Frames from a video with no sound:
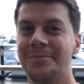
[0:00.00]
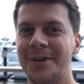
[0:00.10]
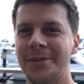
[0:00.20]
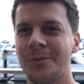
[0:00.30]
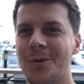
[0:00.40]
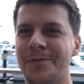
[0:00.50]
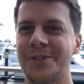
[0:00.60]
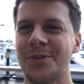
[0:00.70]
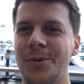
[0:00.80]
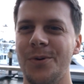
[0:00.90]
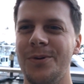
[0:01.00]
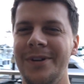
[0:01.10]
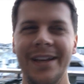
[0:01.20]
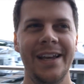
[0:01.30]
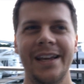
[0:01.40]
But the wharf is cool.
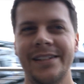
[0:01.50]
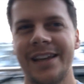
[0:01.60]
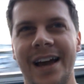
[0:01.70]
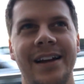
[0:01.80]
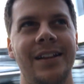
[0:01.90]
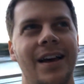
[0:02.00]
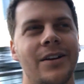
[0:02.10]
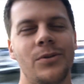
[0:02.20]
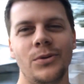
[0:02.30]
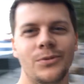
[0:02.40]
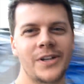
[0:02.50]
It's got a lot of cool